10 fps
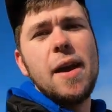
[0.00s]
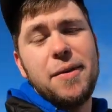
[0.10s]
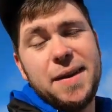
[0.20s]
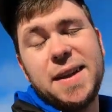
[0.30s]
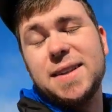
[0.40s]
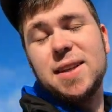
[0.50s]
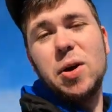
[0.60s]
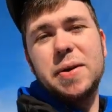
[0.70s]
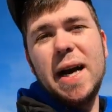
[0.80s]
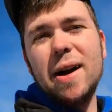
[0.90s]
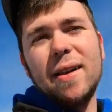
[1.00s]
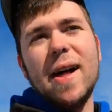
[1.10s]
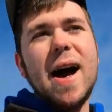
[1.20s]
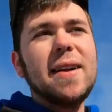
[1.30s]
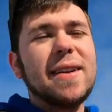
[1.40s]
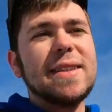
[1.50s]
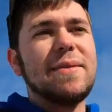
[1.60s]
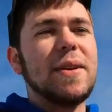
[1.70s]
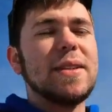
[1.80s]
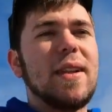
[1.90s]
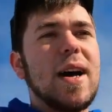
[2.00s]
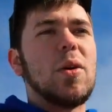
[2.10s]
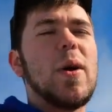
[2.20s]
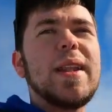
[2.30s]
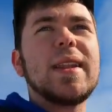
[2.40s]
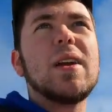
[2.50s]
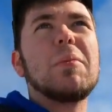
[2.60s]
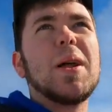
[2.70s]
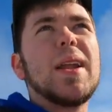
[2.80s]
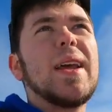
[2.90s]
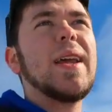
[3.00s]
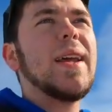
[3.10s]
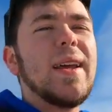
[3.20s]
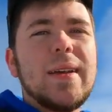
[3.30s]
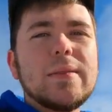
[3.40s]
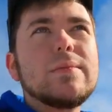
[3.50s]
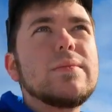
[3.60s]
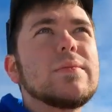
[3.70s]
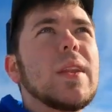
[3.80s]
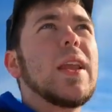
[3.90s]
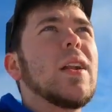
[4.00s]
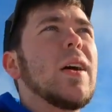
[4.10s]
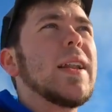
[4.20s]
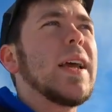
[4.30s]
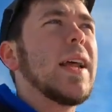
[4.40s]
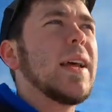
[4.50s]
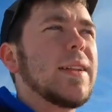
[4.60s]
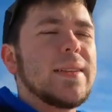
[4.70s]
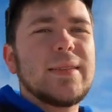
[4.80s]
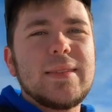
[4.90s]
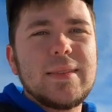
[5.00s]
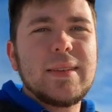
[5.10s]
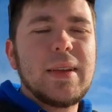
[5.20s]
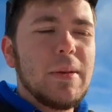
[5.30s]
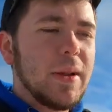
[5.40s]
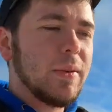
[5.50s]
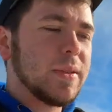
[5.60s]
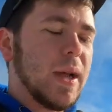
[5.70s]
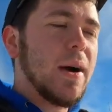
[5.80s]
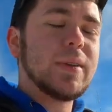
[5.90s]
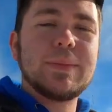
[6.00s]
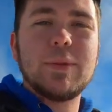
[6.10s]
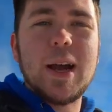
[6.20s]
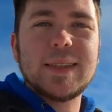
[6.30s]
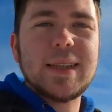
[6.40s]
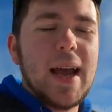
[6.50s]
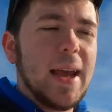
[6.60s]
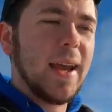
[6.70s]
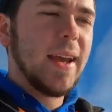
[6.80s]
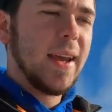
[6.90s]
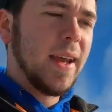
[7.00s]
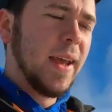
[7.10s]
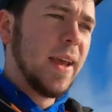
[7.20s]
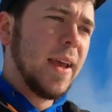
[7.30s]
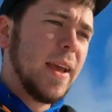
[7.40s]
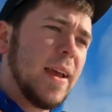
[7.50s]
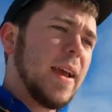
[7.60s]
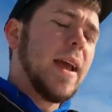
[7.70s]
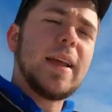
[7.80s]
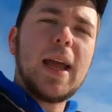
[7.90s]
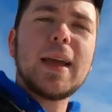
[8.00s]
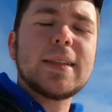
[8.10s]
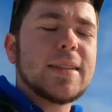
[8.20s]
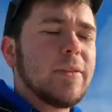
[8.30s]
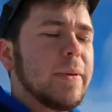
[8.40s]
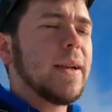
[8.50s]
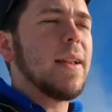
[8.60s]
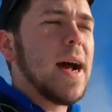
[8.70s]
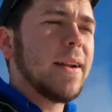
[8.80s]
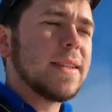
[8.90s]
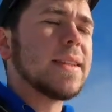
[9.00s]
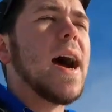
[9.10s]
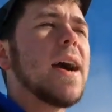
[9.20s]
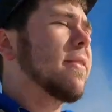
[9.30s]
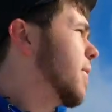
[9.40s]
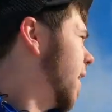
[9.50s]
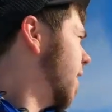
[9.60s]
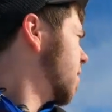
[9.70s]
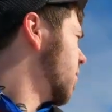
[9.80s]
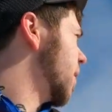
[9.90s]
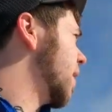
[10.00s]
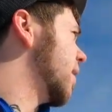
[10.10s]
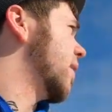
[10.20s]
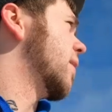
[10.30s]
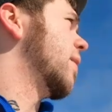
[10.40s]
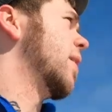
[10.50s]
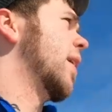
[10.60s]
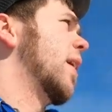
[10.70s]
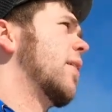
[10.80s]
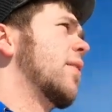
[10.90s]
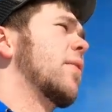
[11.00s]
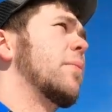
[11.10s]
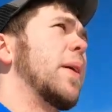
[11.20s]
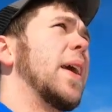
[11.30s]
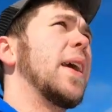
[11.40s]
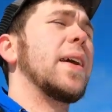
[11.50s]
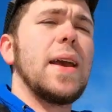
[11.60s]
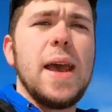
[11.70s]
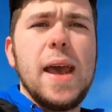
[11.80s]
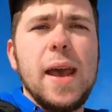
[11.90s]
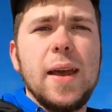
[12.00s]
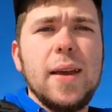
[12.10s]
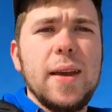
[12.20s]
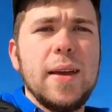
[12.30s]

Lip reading: I mean, it did slow it down a lot, because I mean, it's a lot of weight there, but you know, I was impressed. I could still beat a lot of stock V8s with it for being a